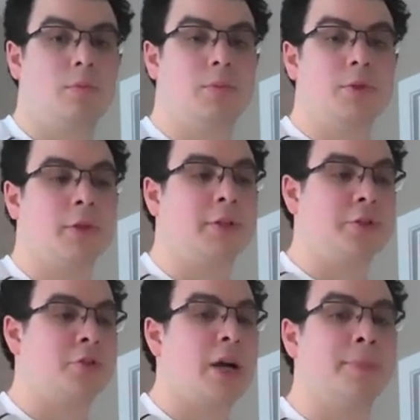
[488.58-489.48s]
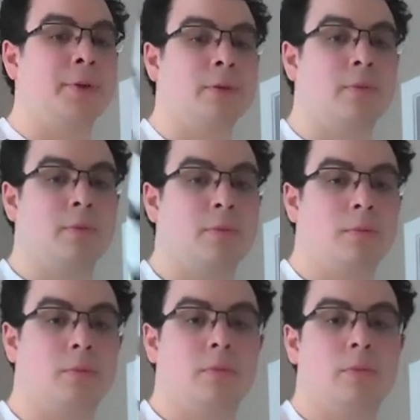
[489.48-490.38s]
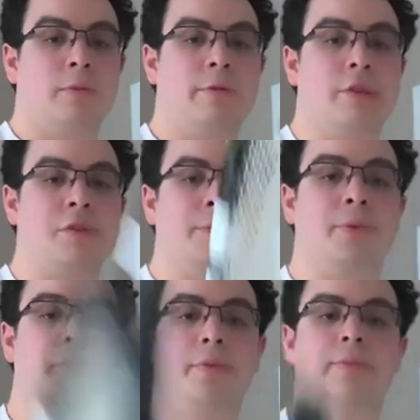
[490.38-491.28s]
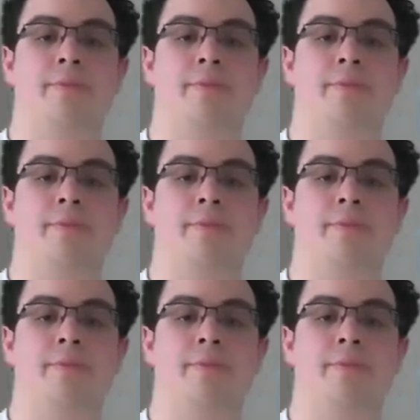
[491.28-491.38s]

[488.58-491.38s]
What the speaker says: So like you're chopping vegetables.